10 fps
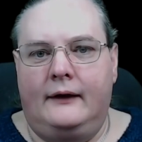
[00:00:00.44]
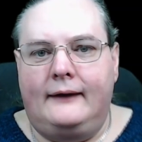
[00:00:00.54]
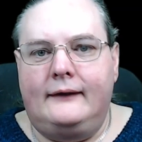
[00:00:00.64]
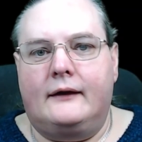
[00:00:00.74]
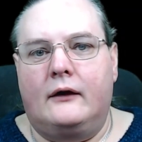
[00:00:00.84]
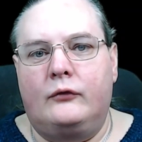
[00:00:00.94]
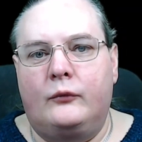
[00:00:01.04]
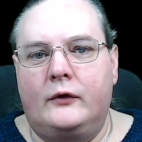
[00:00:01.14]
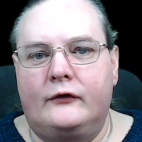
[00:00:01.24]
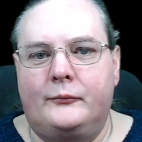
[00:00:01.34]
Here you go,
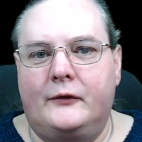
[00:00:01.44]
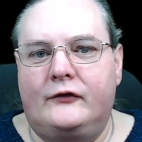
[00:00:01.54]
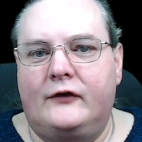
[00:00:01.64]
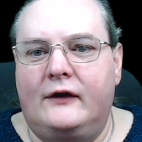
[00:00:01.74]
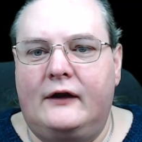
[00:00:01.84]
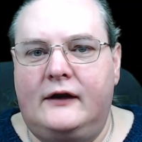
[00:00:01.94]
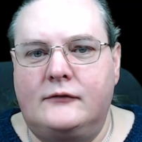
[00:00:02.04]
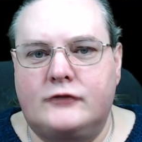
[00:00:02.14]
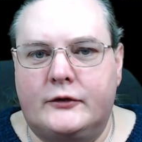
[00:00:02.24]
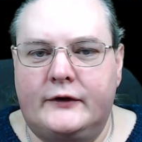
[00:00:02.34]
the world's most
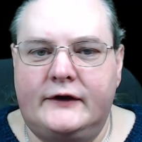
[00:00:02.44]
unlucky brewer,